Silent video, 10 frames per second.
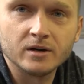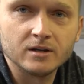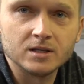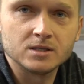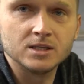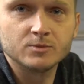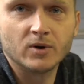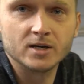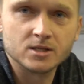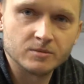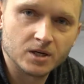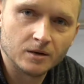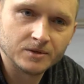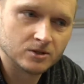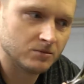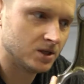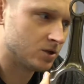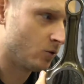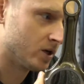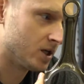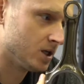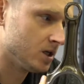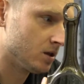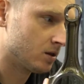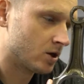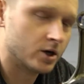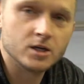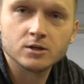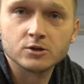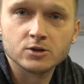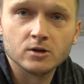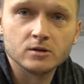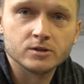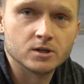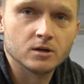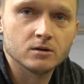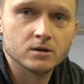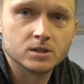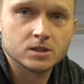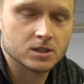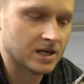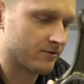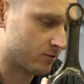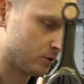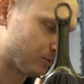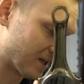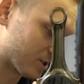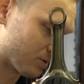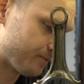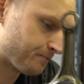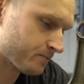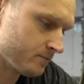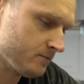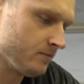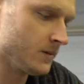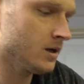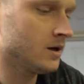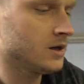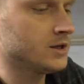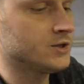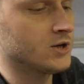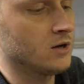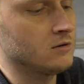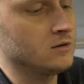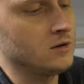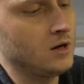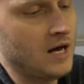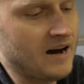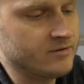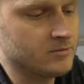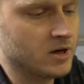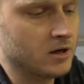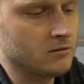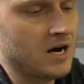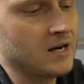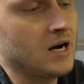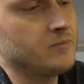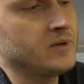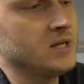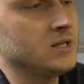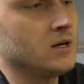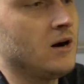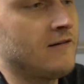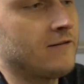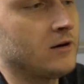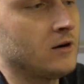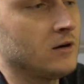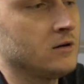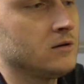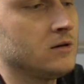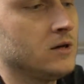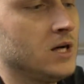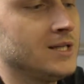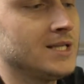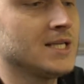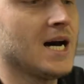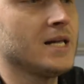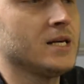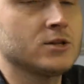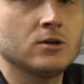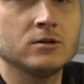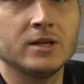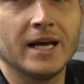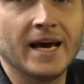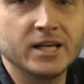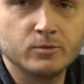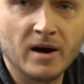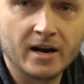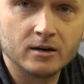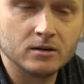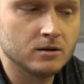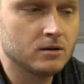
of this. These parts are becoming to be 20, 30 years old, so it's time for replacement. So aftermarket rod companies offer a design that's called an H pattern.